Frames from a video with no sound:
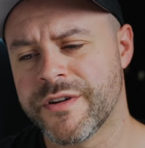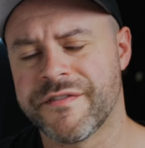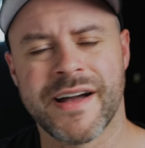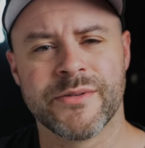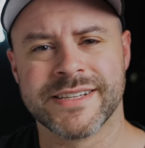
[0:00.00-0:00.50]
would have
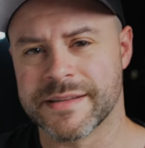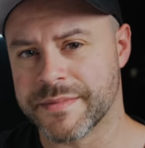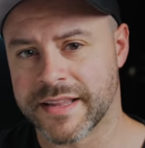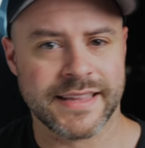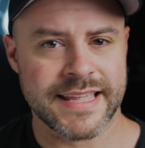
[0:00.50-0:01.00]
found in
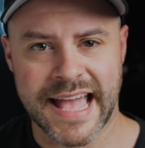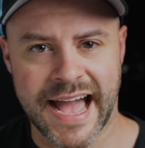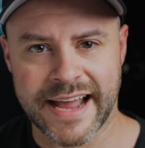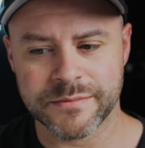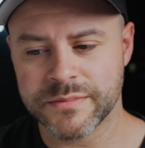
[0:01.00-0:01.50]
something like the
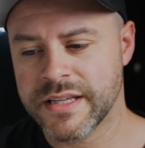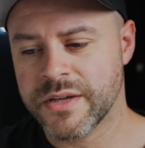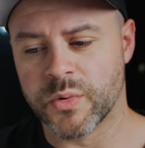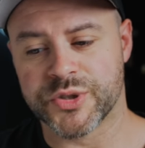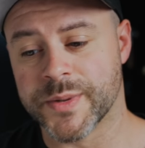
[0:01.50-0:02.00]
Atom,
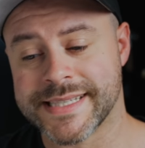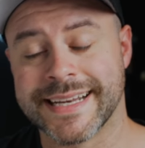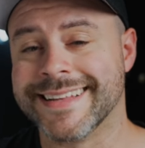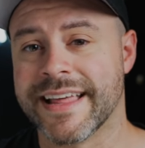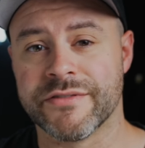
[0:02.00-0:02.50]
which was
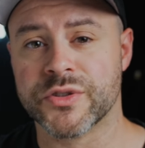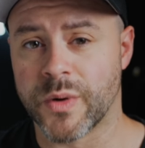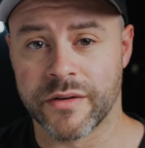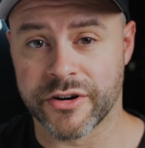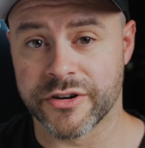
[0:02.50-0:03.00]
an eleven hundred,
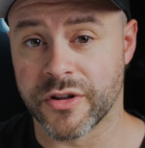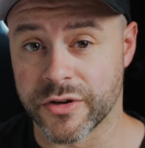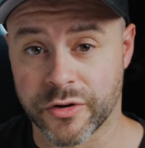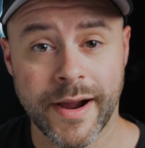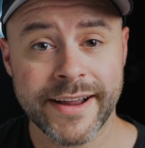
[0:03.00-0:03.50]
twelve hundred
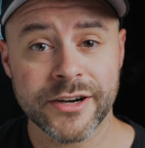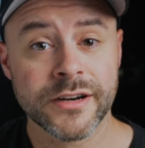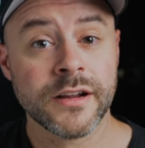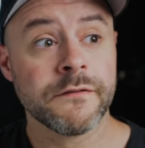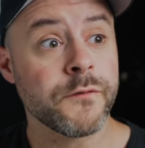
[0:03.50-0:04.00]
dollar
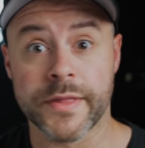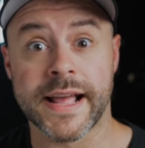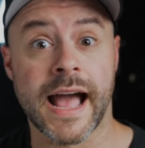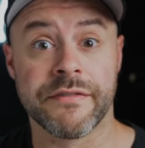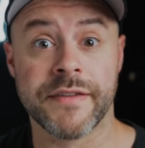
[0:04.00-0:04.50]
grinder for the
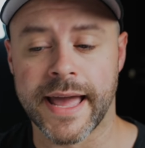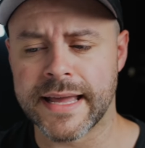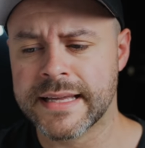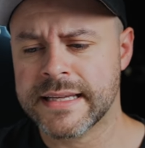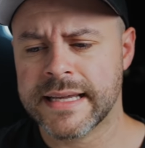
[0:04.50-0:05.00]
cafe.
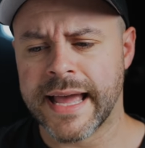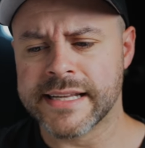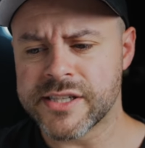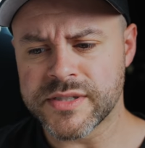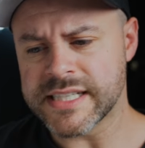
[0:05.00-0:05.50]

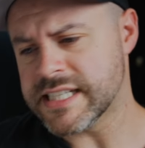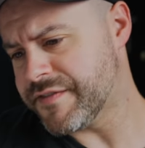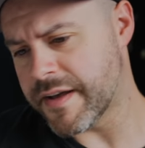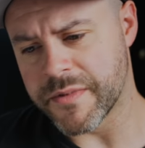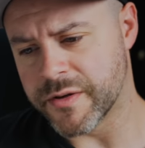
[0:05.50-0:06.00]
And so
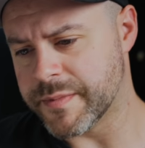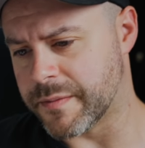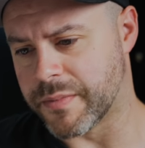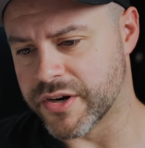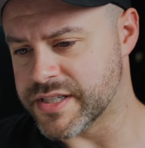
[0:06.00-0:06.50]
sixty-five
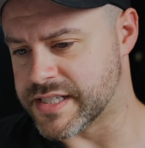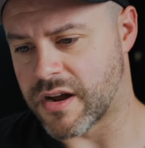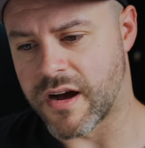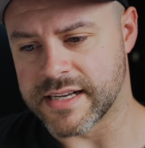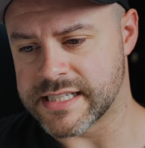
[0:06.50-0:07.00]
millimeter burrs is
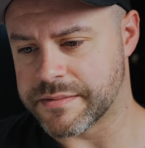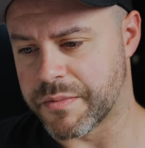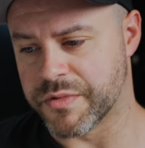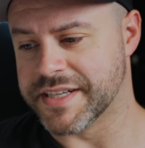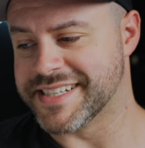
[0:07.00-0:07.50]
awesome.
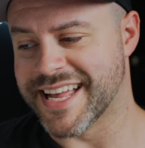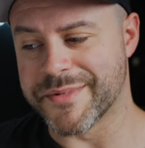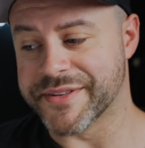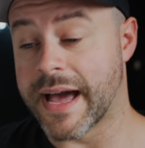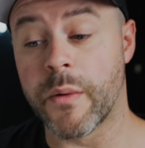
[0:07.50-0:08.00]
I'm really excited
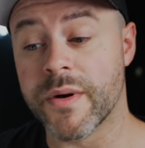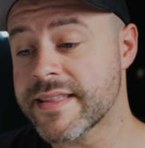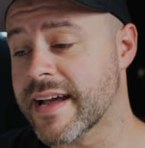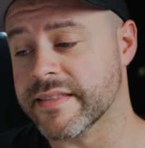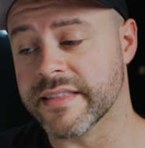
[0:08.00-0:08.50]
about that. One
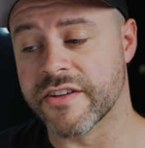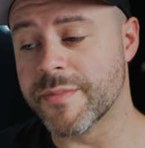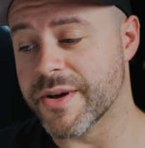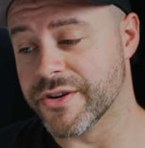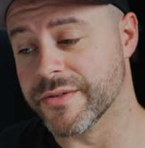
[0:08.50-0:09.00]
thing I love
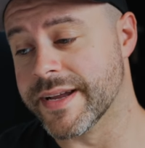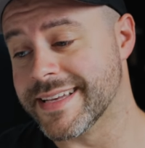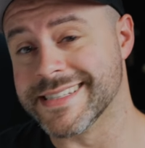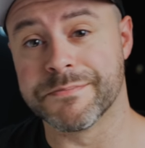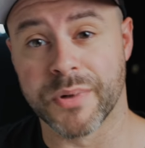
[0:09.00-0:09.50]
about
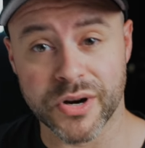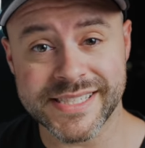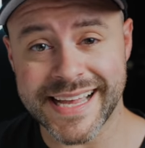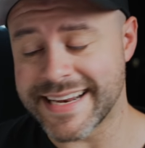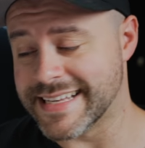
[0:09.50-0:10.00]
Eureka's burr
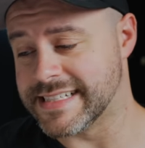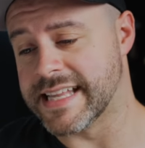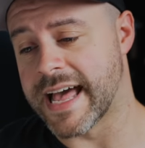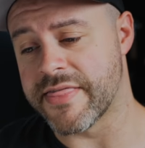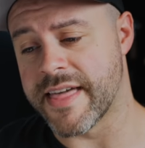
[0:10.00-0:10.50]
set is
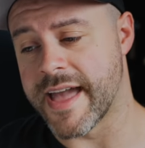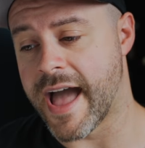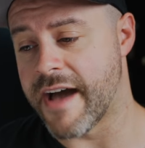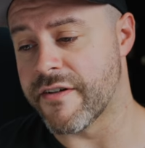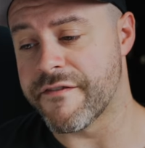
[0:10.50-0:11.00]
that they
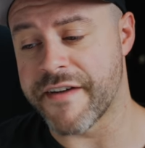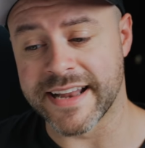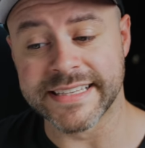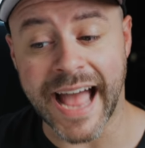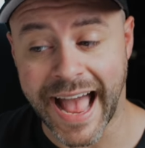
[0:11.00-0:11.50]
have
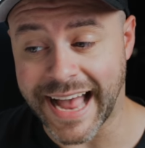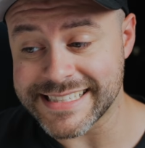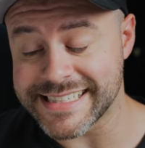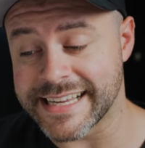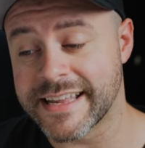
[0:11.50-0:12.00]

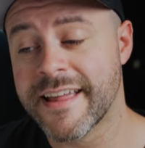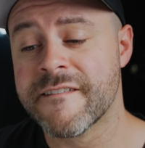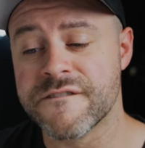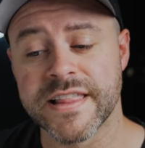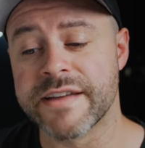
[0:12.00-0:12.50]
fantastic
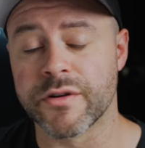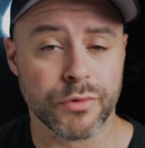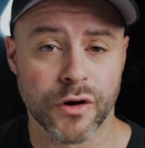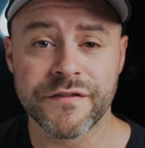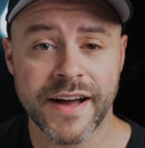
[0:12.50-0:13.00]
flavor
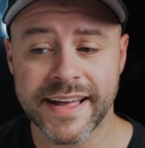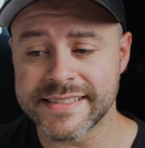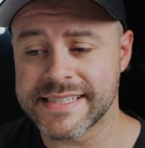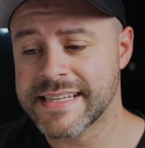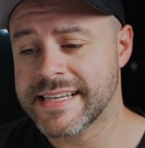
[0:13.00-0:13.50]

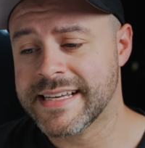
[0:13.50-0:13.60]
profiles,